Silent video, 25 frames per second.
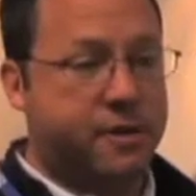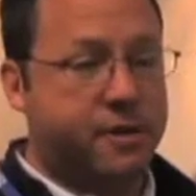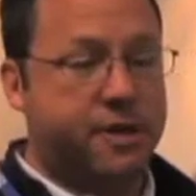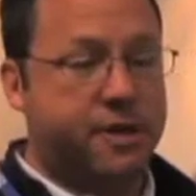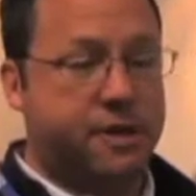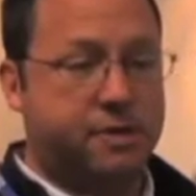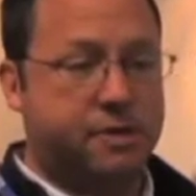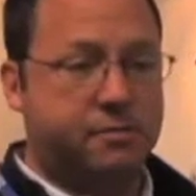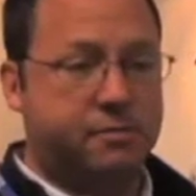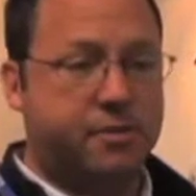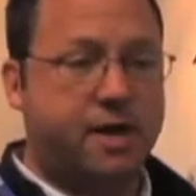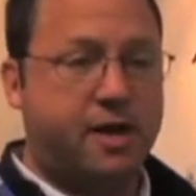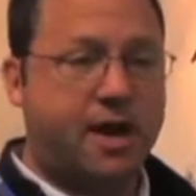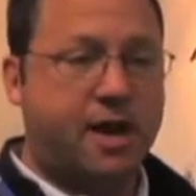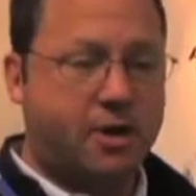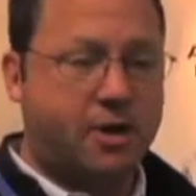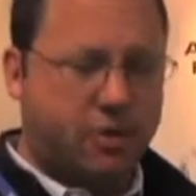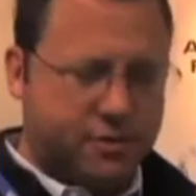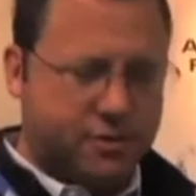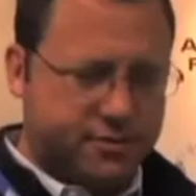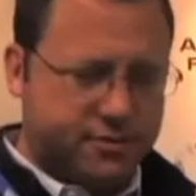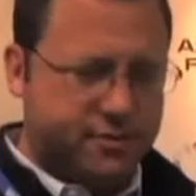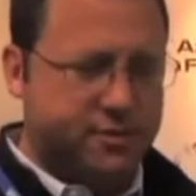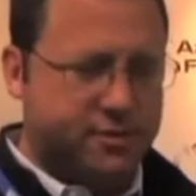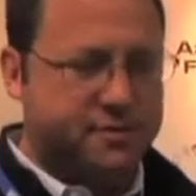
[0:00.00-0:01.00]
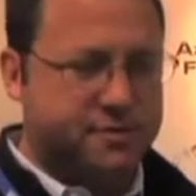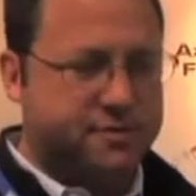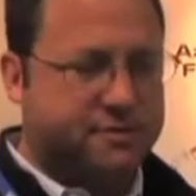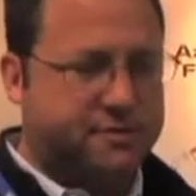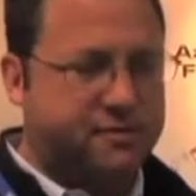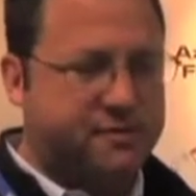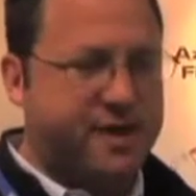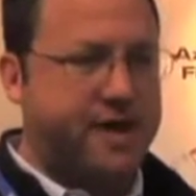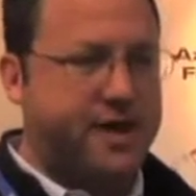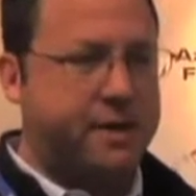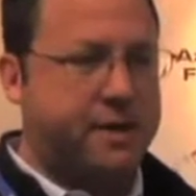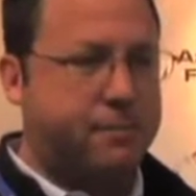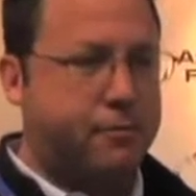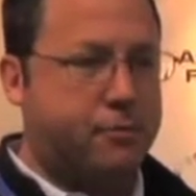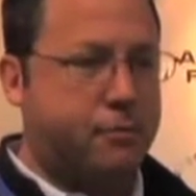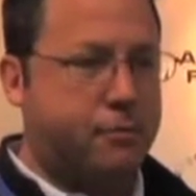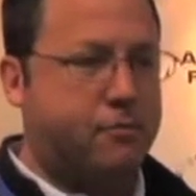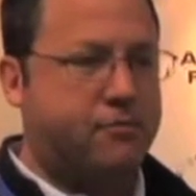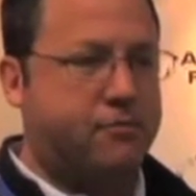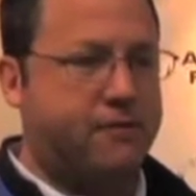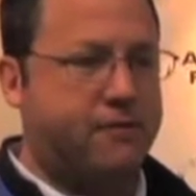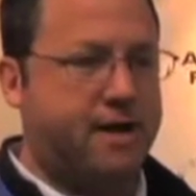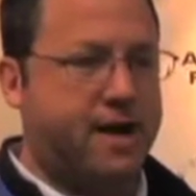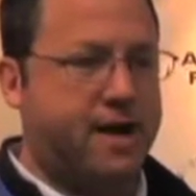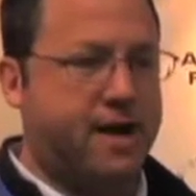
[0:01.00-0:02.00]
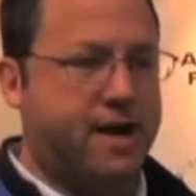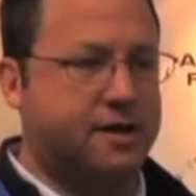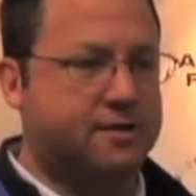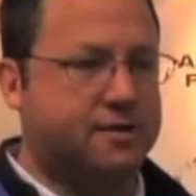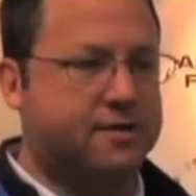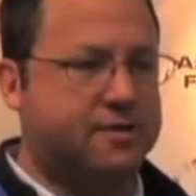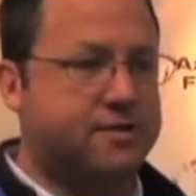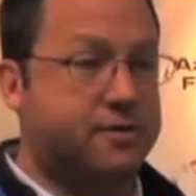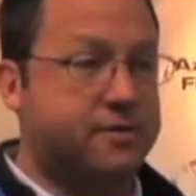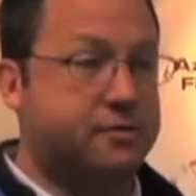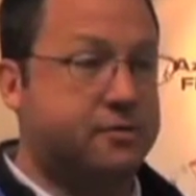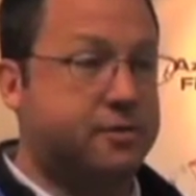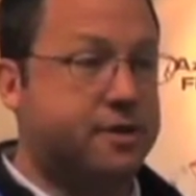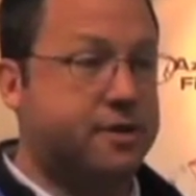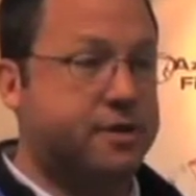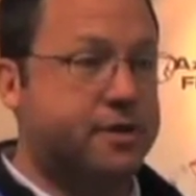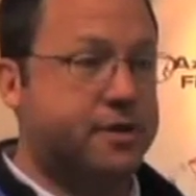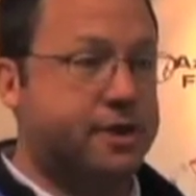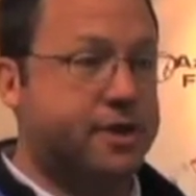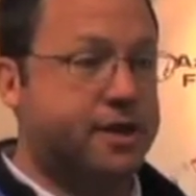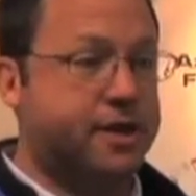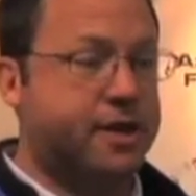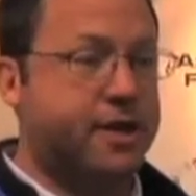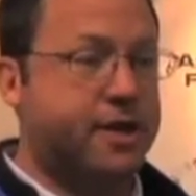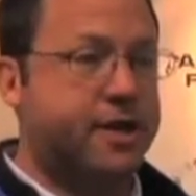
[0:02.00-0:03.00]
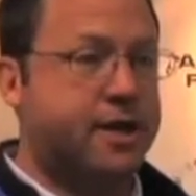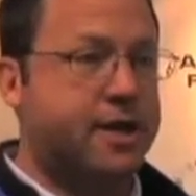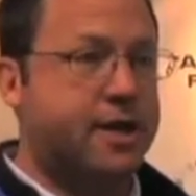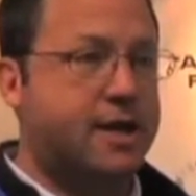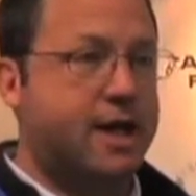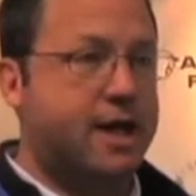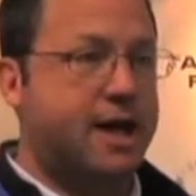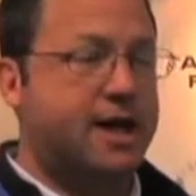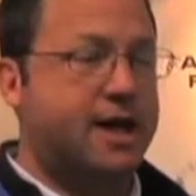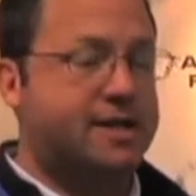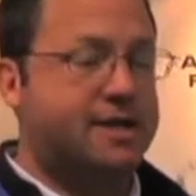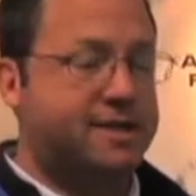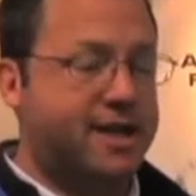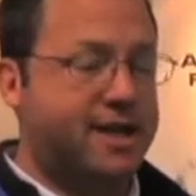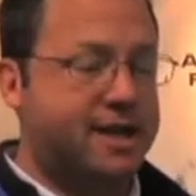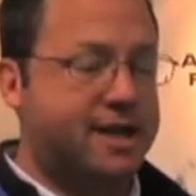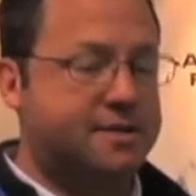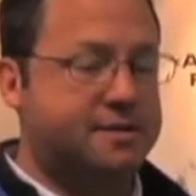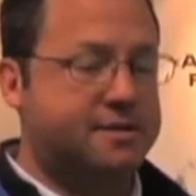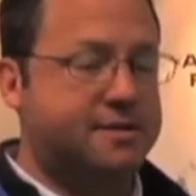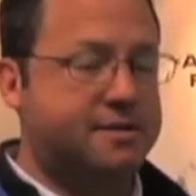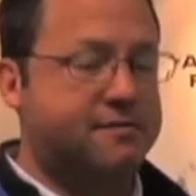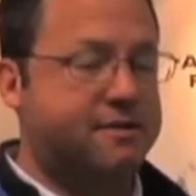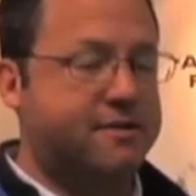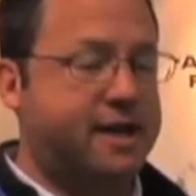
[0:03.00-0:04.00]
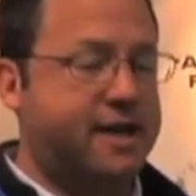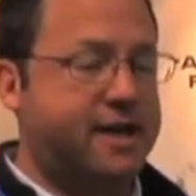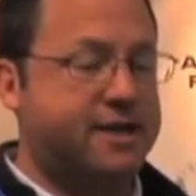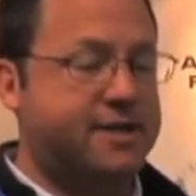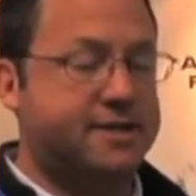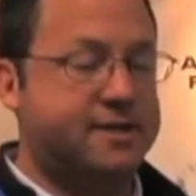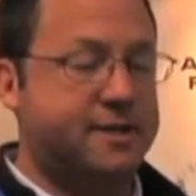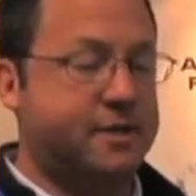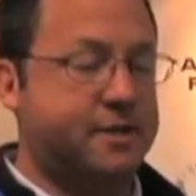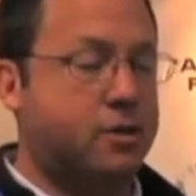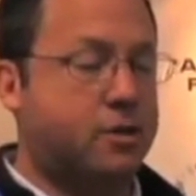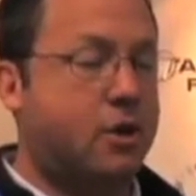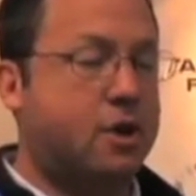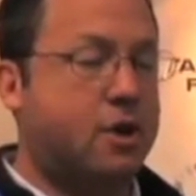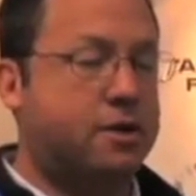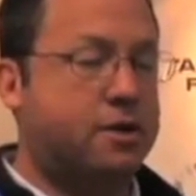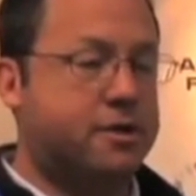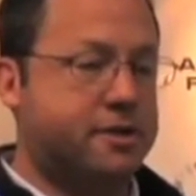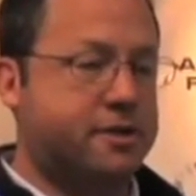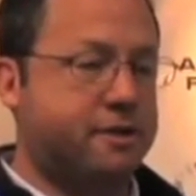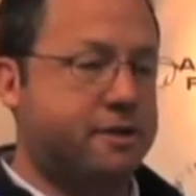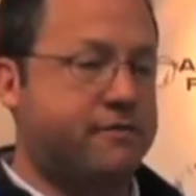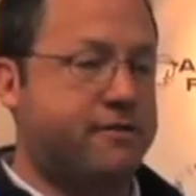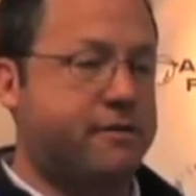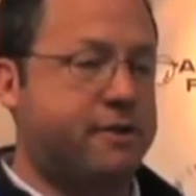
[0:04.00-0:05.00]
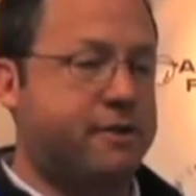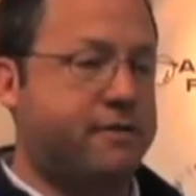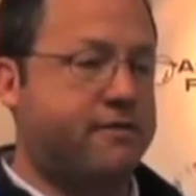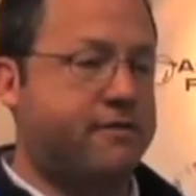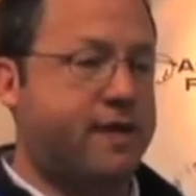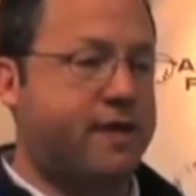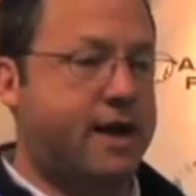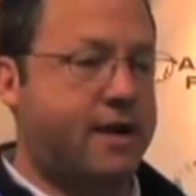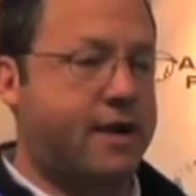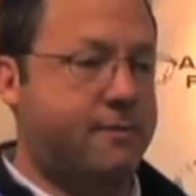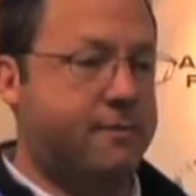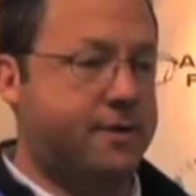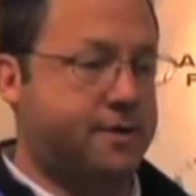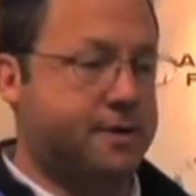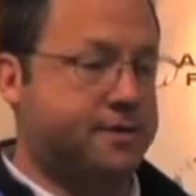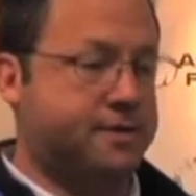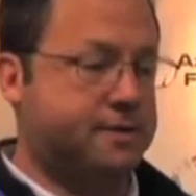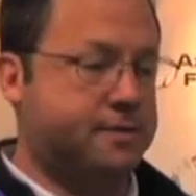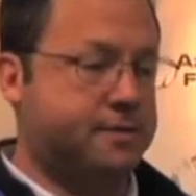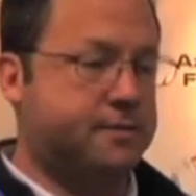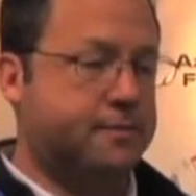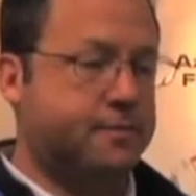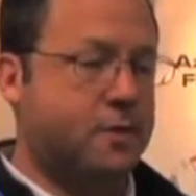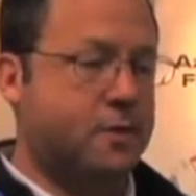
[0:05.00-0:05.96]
can apply all sorts of fading profiles to really test the device in all the different environments.